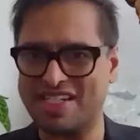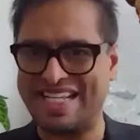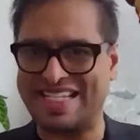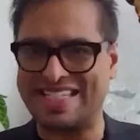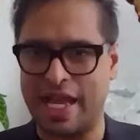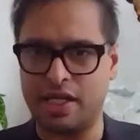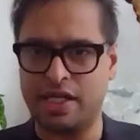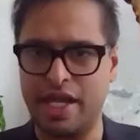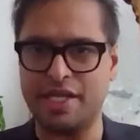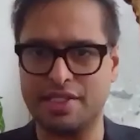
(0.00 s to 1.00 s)
exactly
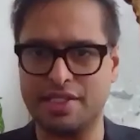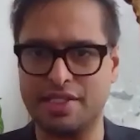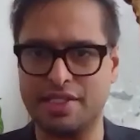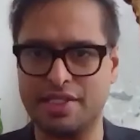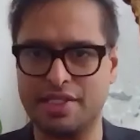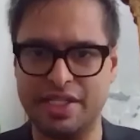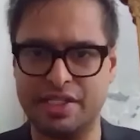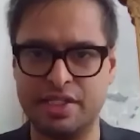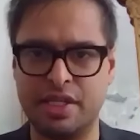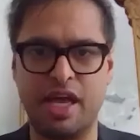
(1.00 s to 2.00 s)
an SIB
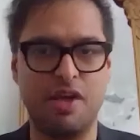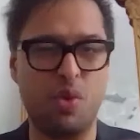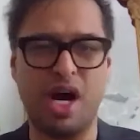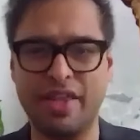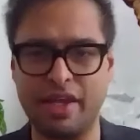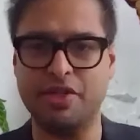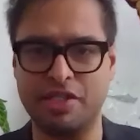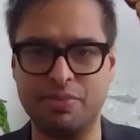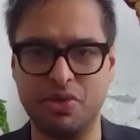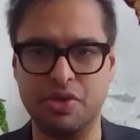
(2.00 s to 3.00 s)
is and why they're as
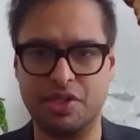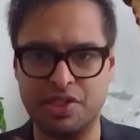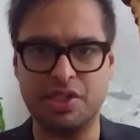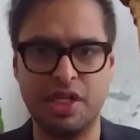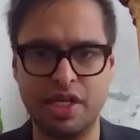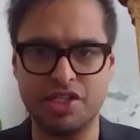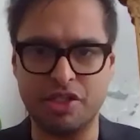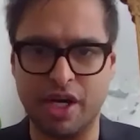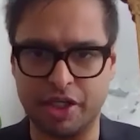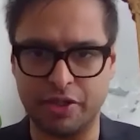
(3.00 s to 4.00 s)
important as
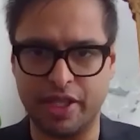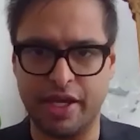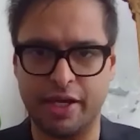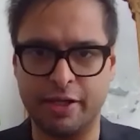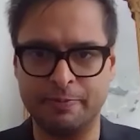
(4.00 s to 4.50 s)
you argue they are?